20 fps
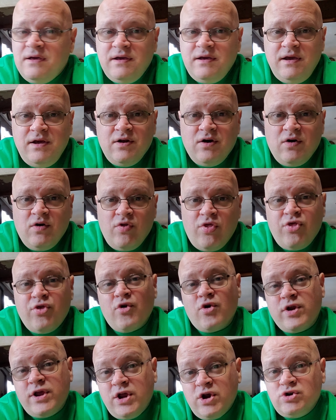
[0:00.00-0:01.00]
You know,
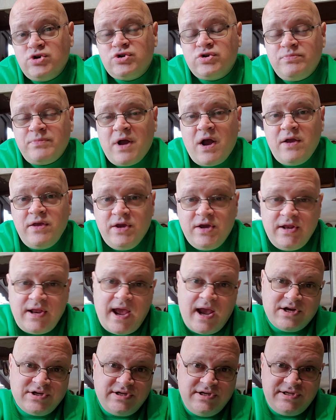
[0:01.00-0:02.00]
30 years from now, you can
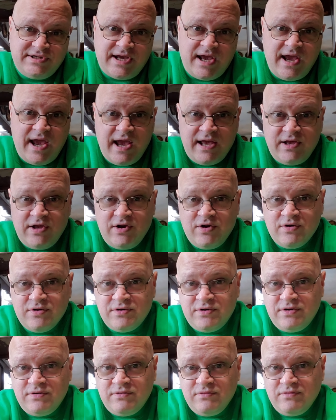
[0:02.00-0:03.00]
actually say, hey,
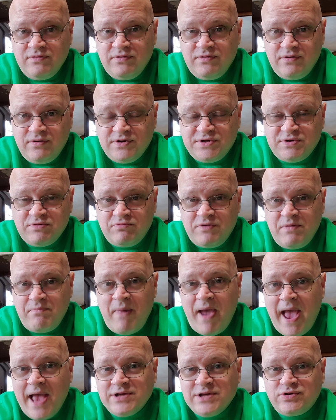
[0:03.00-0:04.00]
here, here's a
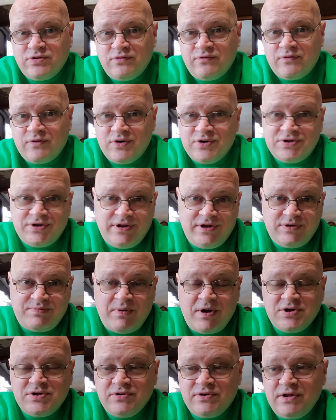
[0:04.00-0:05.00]
remastered version,
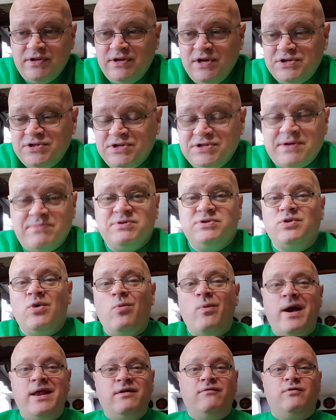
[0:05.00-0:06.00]
special edition. Because I'm
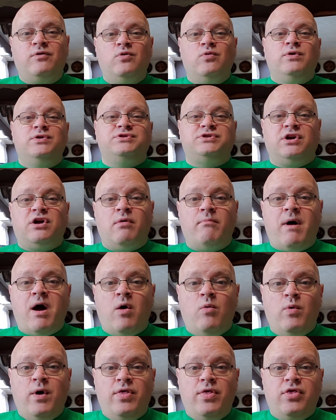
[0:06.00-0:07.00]
still waiting for Lucas to come
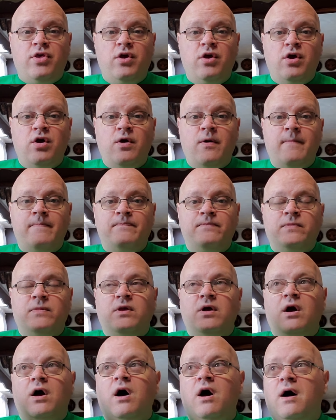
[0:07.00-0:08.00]
out with
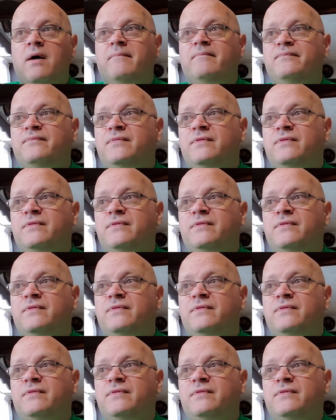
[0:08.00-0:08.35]
uh,